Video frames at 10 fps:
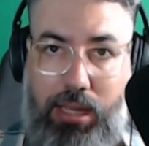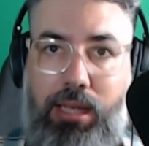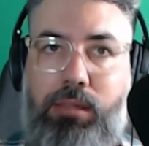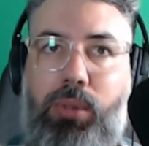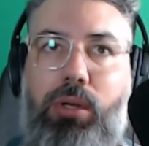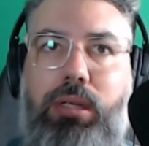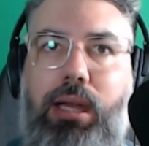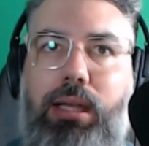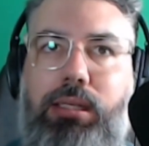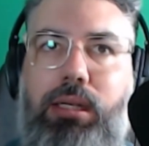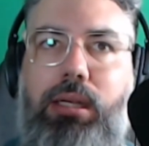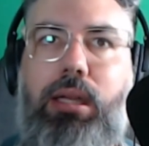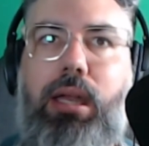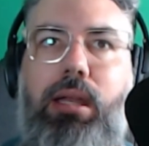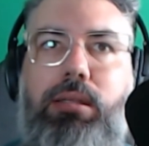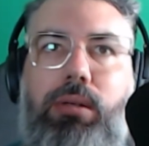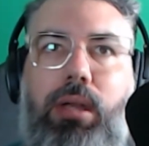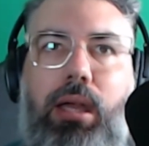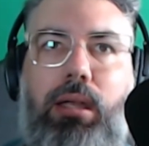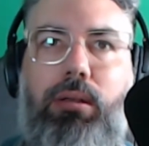as a podcaster and as
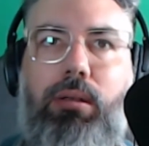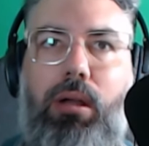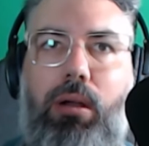a